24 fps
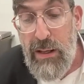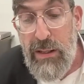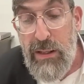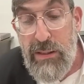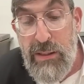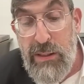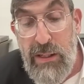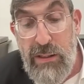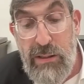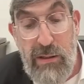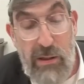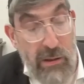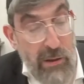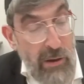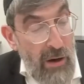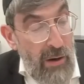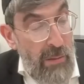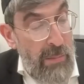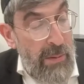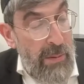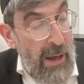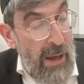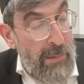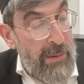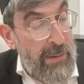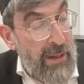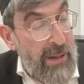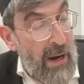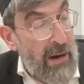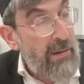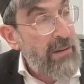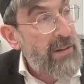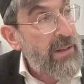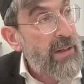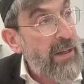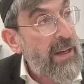Since the Torah began with
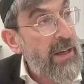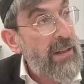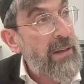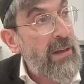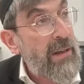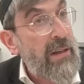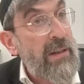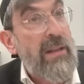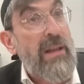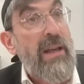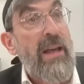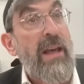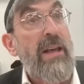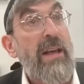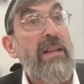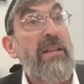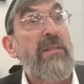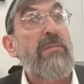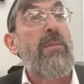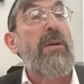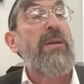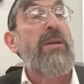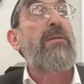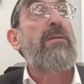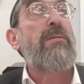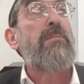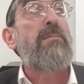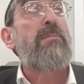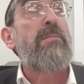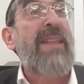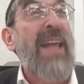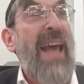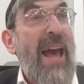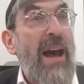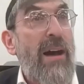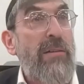Taira Tchila, when you're
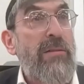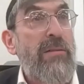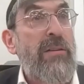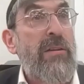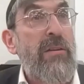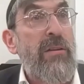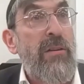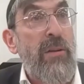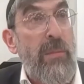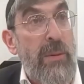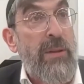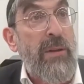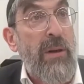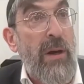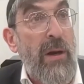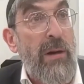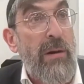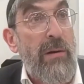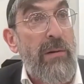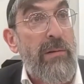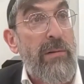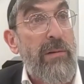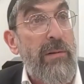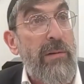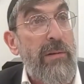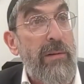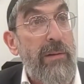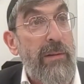in doubt, you'll be Tahar.